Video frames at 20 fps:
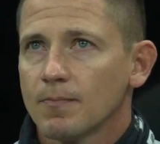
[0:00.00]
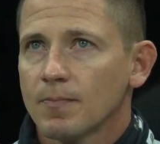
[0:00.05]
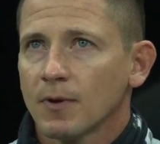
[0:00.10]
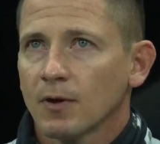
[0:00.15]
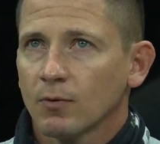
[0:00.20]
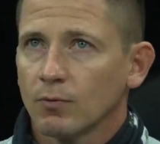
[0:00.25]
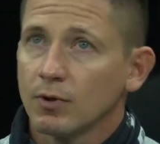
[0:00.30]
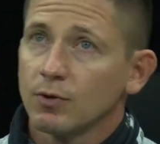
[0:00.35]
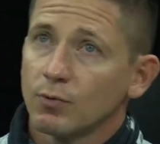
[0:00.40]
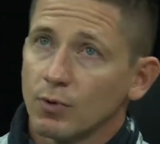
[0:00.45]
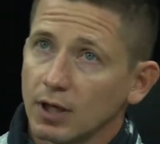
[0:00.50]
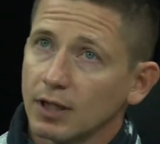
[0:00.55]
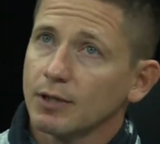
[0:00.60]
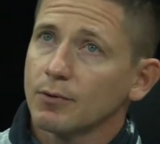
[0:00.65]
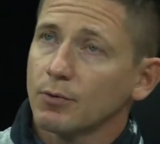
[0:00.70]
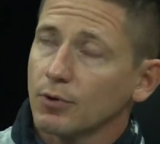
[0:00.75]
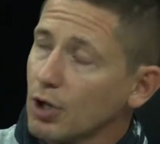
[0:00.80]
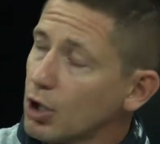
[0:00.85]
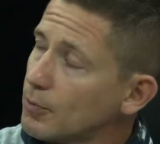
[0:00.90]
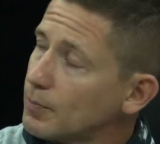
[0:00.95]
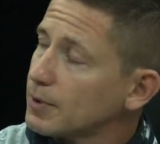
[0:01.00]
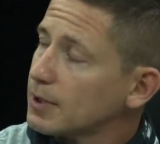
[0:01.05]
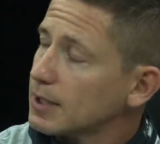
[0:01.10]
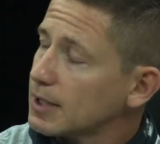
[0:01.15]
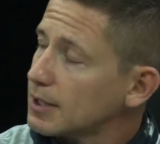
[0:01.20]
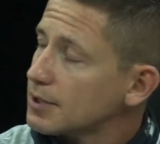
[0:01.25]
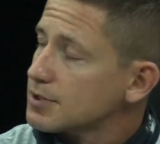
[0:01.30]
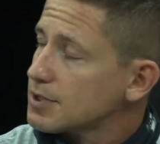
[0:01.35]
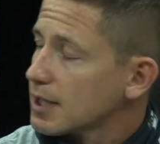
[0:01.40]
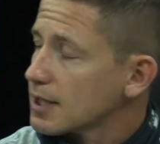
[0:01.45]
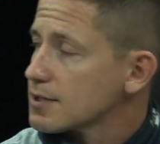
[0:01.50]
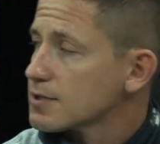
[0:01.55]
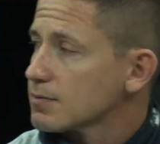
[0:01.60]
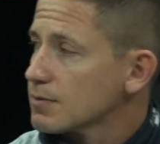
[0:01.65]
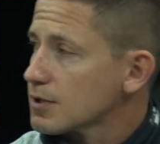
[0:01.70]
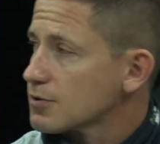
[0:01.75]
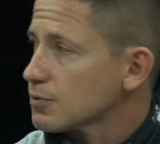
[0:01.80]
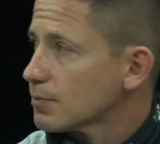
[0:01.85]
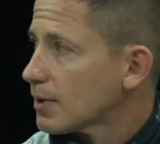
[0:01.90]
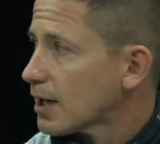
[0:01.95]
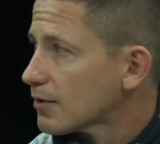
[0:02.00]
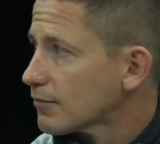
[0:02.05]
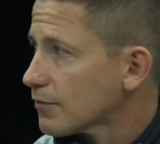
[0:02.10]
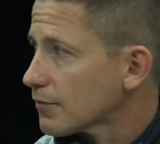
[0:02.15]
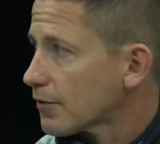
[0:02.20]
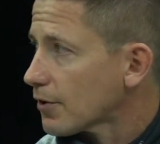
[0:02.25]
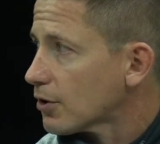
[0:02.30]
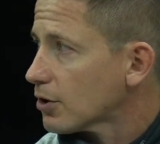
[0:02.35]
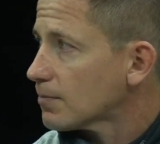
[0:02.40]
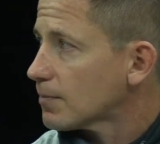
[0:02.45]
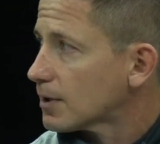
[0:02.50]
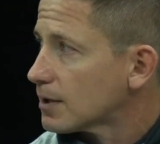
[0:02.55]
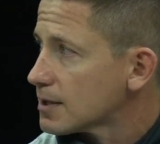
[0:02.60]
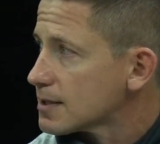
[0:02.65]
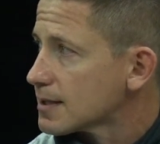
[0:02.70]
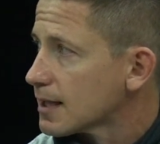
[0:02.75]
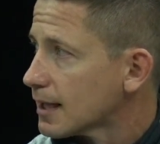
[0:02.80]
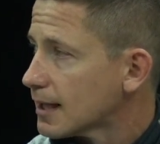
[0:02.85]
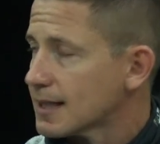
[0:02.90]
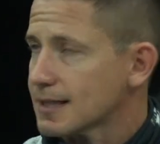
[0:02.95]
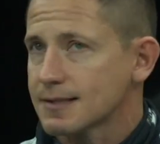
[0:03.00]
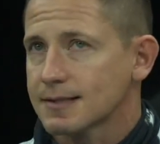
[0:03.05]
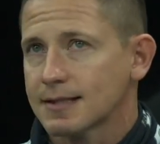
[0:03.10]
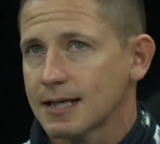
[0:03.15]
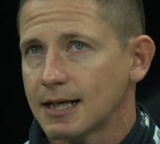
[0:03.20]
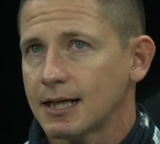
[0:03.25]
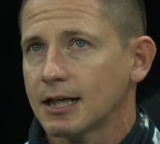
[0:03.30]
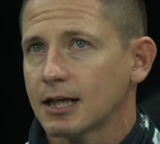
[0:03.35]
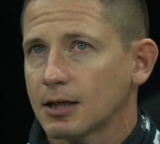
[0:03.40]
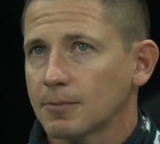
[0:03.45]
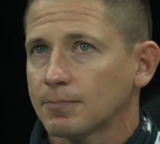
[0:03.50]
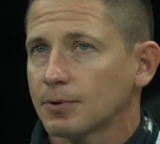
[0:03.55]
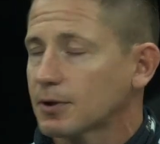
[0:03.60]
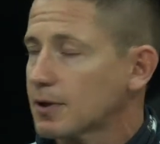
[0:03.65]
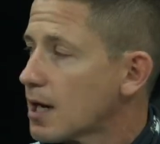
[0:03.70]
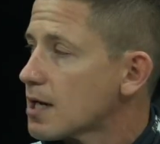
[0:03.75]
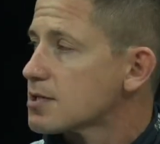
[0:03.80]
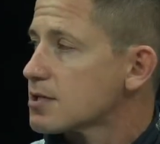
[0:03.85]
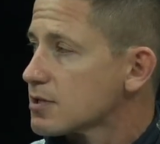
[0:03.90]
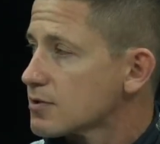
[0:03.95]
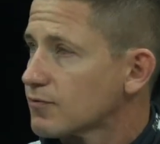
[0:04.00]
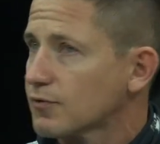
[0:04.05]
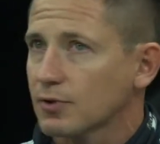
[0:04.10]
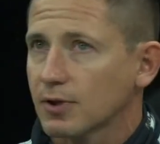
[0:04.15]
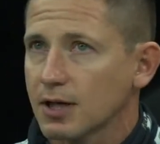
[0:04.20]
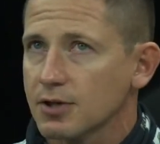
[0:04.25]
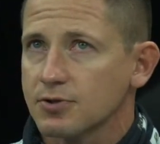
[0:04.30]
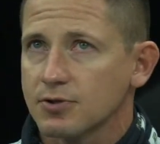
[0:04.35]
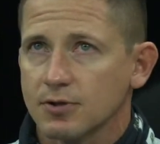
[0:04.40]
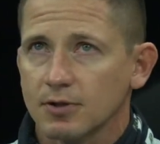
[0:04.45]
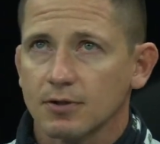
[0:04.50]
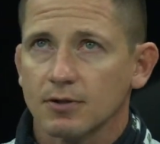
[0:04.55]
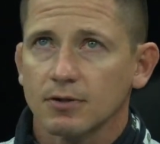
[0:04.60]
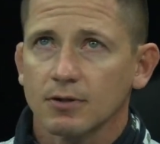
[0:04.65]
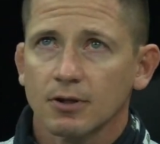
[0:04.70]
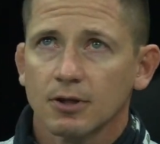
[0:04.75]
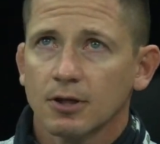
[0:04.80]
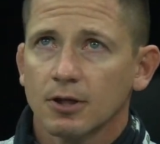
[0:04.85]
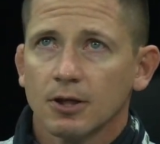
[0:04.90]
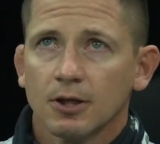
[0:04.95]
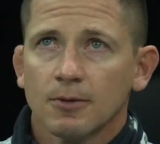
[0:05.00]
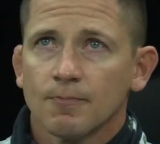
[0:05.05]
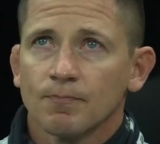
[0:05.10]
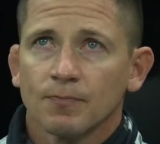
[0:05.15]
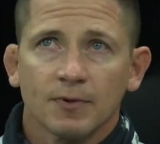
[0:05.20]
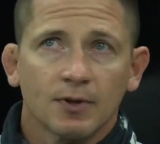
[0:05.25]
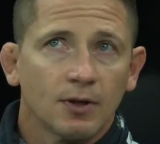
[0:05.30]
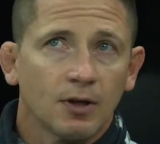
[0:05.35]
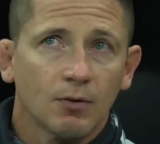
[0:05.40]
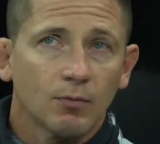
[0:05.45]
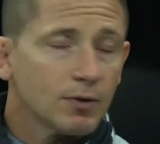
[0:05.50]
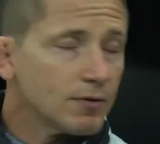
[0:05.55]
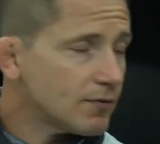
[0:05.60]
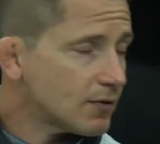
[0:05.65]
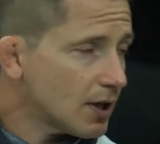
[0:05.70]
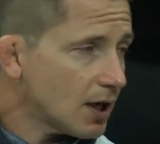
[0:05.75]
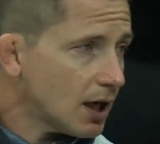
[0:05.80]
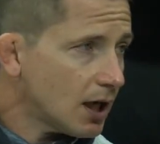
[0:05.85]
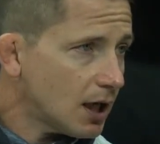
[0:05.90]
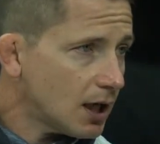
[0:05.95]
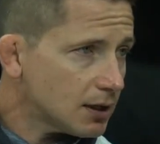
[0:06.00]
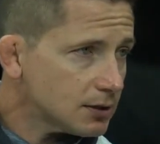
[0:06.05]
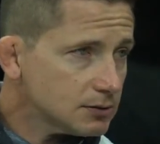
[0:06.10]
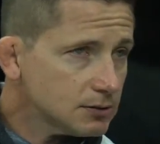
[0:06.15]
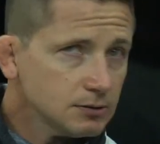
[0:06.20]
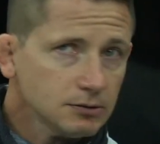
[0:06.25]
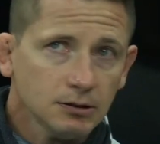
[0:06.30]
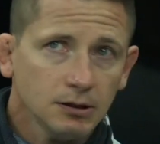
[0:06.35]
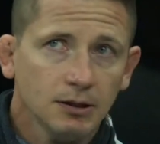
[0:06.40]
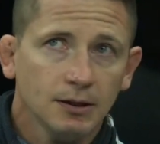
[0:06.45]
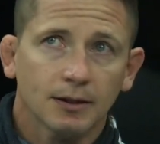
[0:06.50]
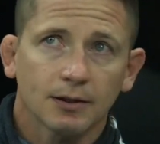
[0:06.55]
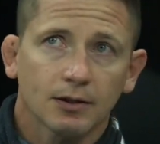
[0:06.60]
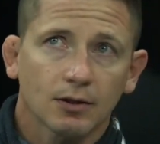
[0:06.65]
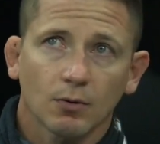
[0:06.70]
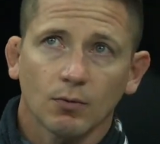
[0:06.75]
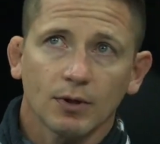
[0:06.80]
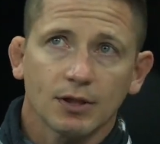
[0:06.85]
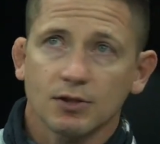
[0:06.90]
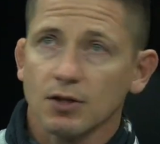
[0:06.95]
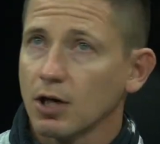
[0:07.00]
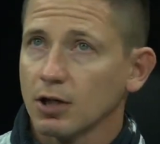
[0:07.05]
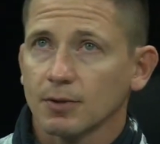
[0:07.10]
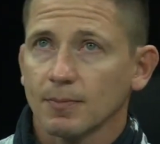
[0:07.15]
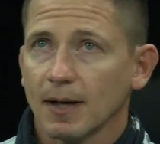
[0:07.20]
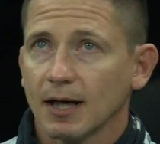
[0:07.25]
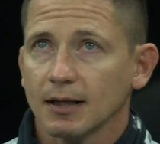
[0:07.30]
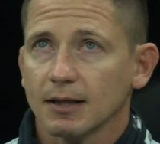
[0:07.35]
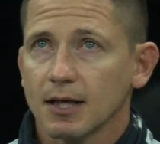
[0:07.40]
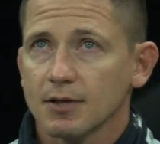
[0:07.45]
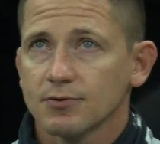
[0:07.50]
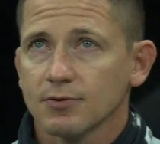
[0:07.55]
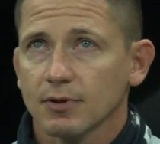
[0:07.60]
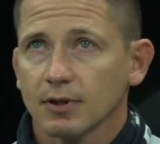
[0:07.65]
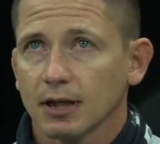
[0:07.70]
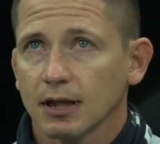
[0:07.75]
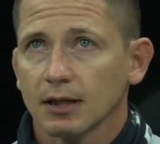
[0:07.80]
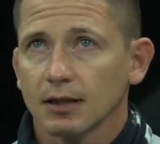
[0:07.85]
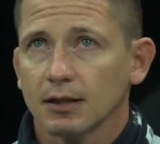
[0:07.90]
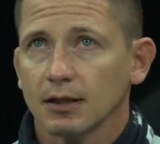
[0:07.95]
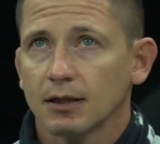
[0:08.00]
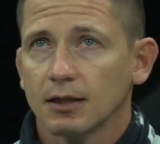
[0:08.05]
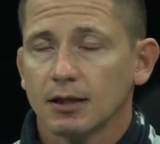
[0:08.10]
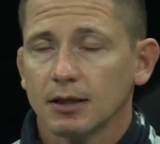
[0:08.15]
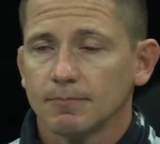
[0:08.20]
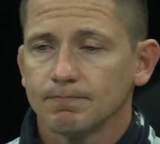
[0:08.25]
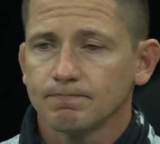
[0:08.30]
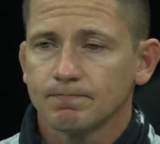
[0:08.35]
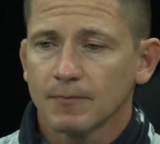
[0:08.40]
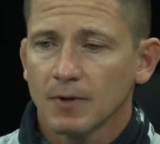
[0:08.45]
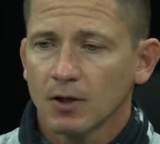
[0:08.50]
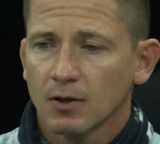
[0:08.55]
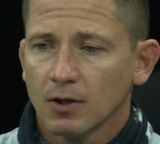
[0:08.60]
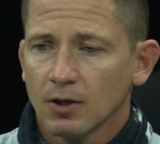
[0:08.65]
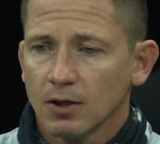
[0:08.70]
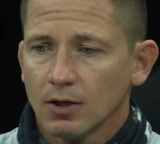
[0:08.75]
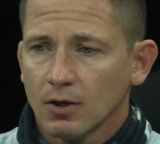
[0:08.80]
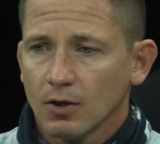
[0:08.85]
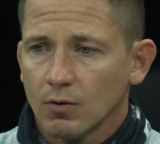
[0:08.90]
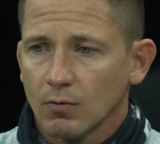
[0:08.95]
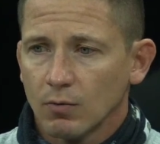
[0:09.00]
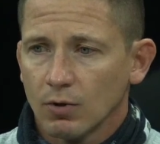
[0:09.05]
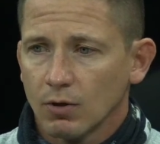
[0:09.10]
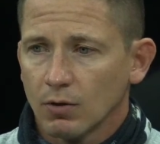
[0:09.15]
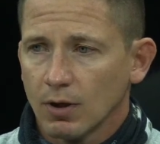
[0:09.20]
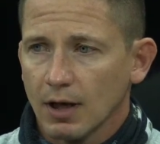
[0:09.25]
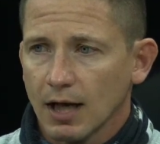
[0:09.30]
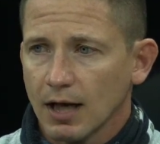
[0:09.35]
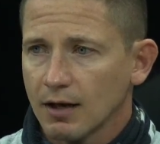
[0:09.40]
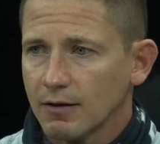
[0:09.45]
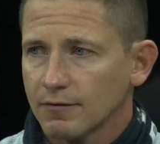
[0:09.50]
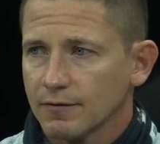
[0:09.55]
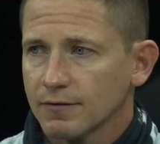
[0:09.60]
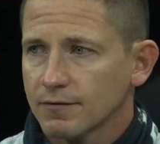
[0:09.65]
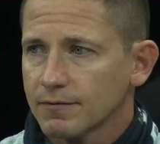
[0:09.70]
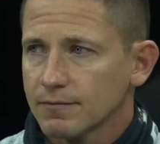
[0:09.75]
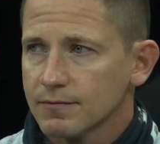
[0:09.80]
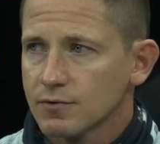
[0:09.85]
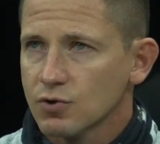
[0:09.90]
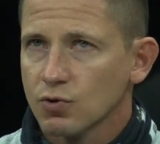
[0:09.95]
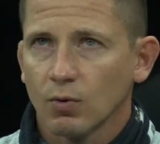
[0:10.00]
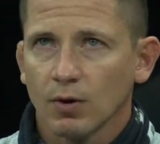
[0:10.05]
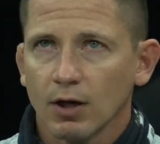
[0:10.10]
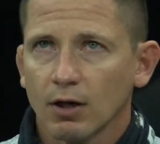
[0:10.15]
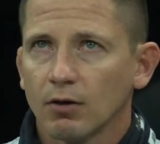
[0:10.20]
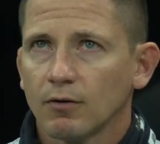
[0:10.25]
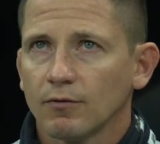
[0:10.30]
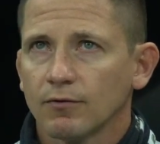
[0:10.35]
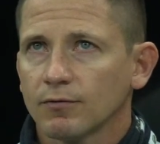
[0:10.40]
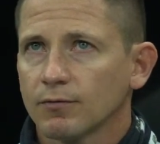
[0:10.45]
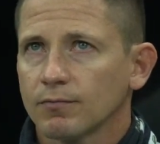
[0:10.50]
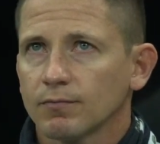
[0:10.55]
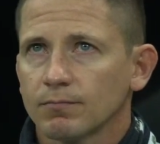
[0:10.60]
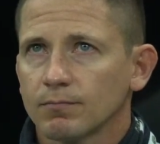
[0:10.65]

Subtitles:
We really were hoping to get a chance to wrestle back for third because that has seeding implications for next year. We've got, and we talked about it yesterday, we'll have 12